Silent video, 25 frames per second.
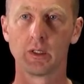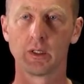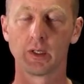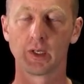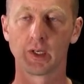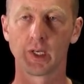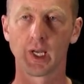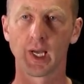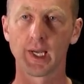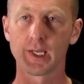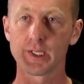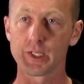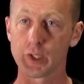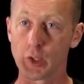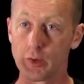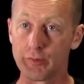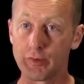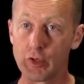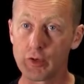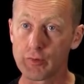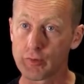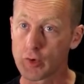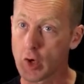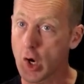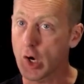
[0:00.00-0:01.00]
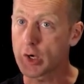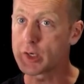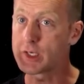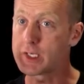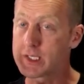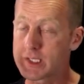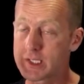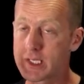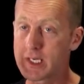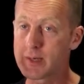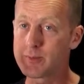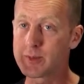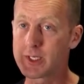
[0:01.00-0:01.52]
Okay, so if you've gotten your
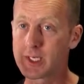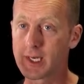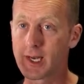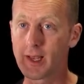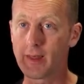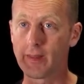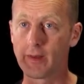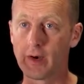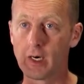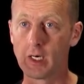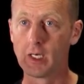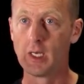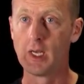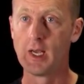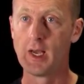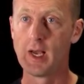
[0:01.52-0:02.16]
team together